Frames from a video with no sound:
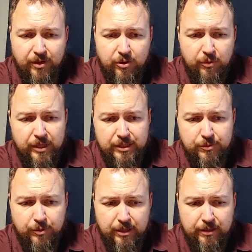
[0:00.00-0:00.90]
who
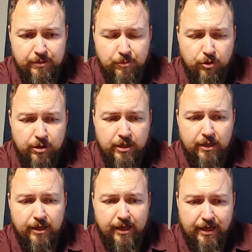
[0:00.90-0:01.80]
is one of the more
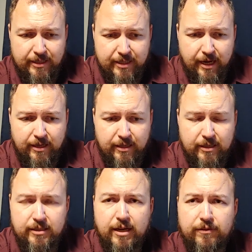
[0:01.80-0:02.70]

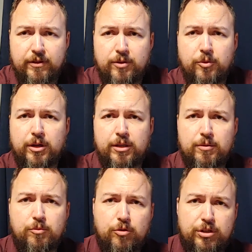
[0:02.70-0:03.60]
exciting and definitely one of
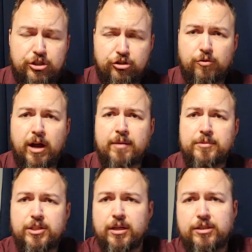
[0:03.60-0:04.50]
the more
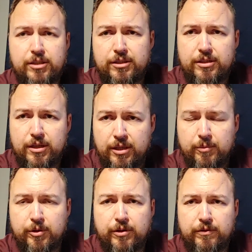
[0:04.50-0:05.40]
described judges in
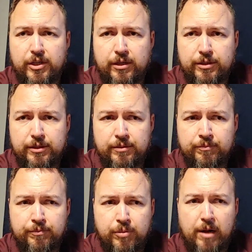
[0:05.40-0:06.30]
the book of Judges,
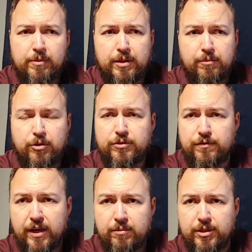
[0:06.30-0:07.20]
probably the
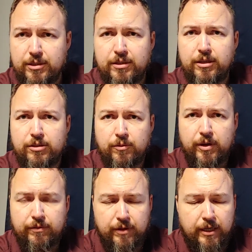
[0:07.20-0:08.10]
most famous judge,
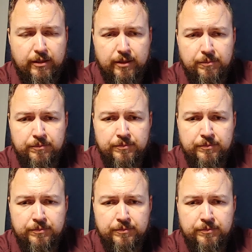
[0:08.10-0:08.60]
quite frankly